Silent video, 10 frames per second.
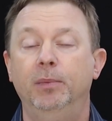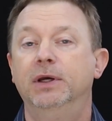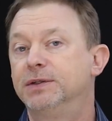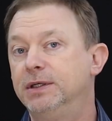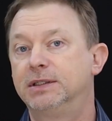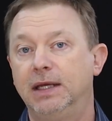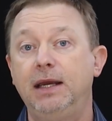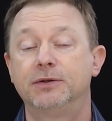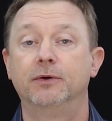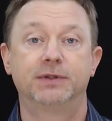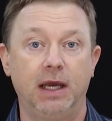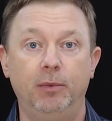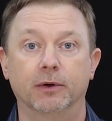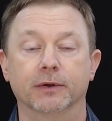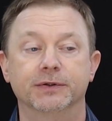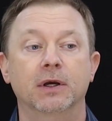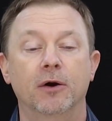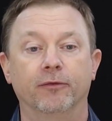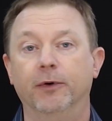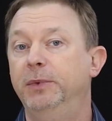because this takes those chemicals
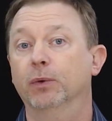from